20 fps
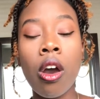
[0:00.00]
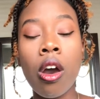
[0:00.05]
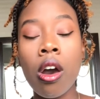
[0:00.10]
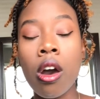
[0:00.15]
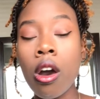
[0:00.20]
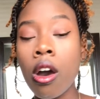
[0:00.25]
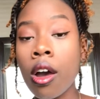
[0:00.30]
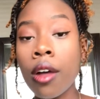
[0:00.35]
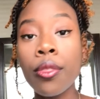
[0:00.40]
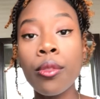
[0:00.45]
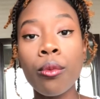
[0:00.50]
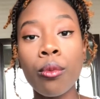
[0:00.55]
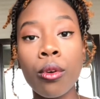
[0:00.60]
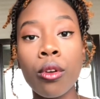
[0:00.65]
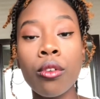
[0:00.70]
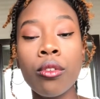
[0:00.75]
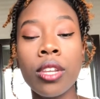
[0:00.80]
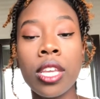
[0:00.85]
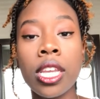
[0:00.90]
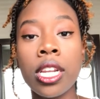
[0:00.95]
on the
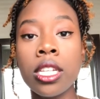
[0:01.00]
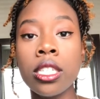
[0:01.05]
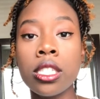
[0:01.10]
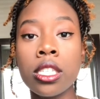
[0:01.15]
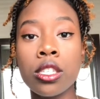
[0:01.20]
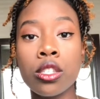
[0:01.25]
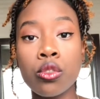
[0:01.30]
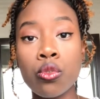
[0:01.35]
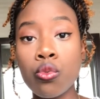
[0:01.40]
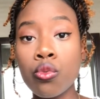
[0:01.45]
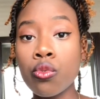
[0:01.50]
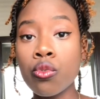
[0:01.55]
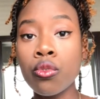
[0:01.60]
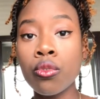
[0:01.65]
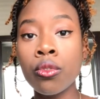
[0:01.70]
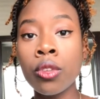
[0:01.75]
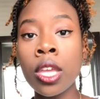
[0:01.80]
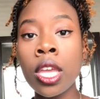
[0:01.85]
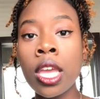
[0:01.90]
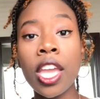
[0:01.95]
road getting to school.
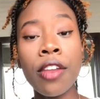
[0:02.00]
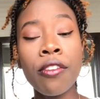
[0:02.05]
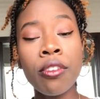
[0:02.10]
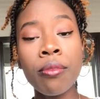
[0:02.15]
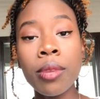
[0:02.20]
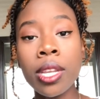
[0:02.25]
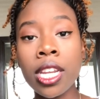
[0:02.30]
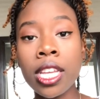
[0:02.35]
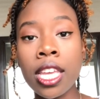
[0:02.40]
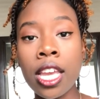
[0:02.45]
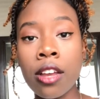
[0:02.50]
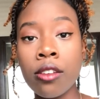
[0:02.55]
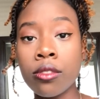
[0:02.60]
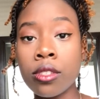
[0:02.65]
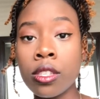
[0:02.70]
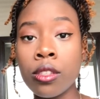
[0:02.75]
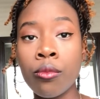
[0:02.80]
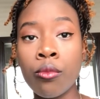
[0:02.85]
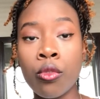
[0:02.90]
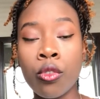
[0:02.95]
Every minute counts in
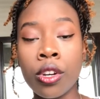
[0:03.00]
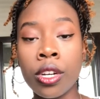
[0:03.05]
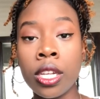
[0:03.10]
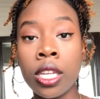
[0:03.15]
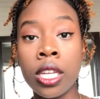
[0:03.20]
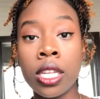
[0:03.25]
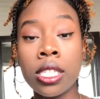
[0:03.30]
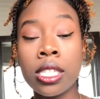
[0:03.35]
the morning.